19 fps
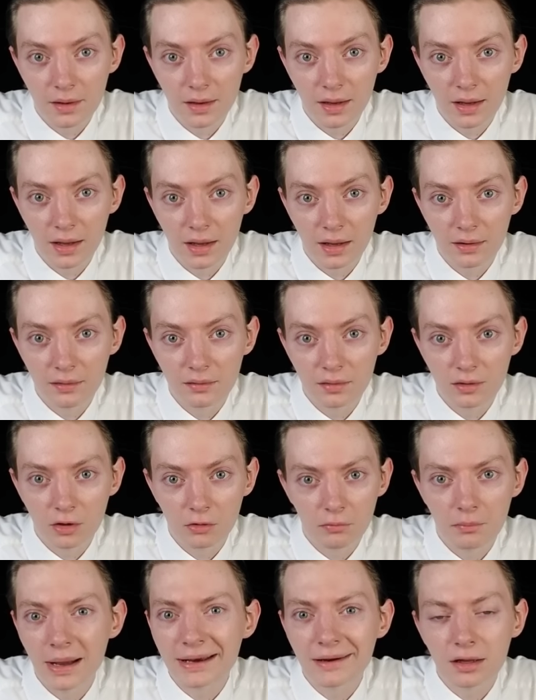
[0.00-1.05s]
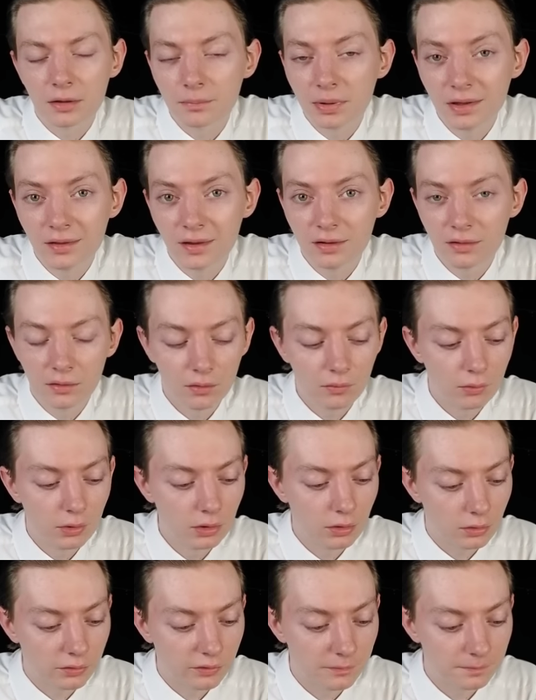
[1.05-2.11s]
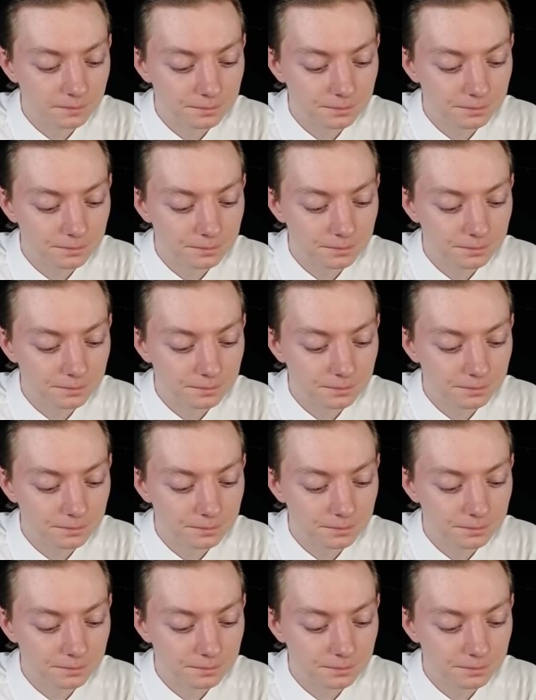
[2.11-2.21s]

And, you know, it might not be the end of the world.